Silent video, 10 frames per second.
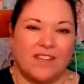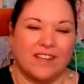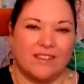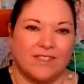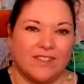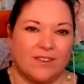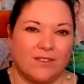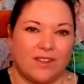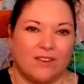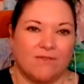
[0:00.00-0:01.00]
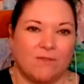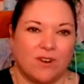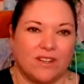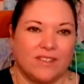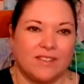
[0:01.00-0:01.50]
the gifts that are there
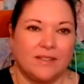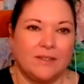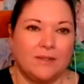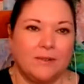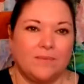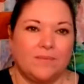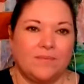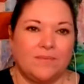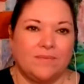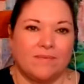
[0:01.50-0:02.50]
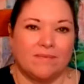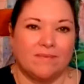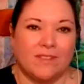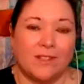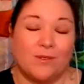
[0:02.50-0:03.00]
for us.
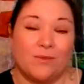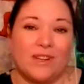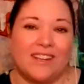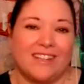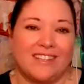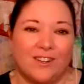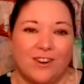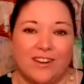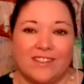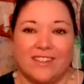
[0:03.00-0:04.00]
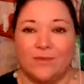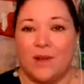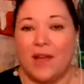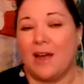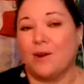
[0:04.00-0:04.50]
So if we consider
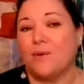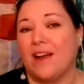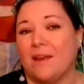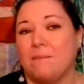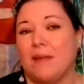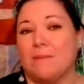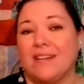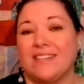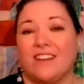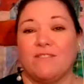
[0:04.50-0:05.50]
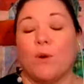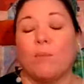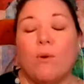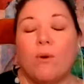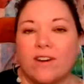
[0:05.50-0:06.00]
ourselves, well, how do I make myself
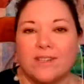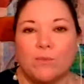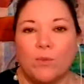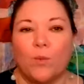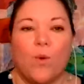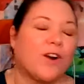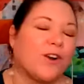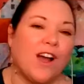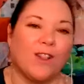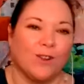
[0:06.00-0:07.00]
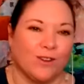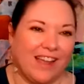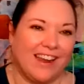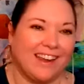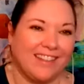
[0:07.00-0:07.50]
more porous, more
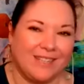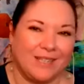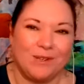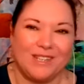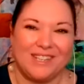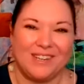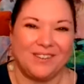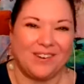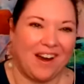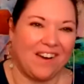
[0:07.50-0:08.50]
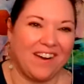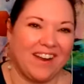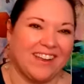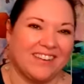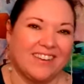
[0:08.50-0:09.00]
watercolor-like in this particular
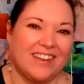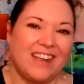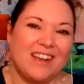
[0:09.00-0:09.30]
area?